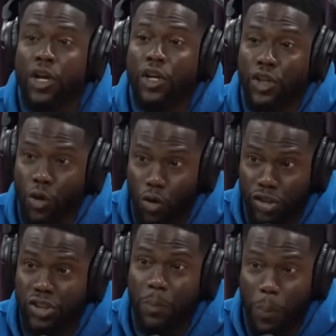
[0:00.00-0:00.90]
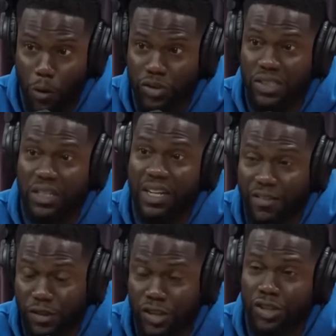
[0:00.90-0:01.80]
You're supposed to
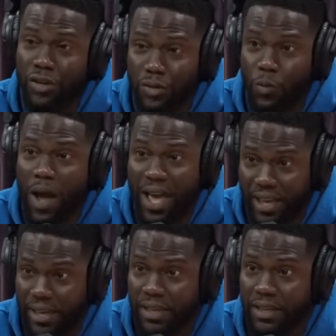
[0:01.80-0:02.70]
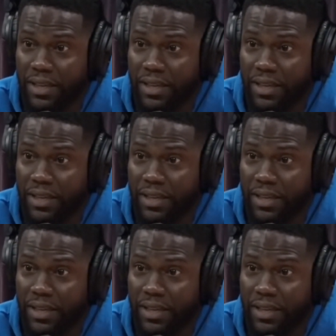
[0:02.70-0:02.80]
live a certain way,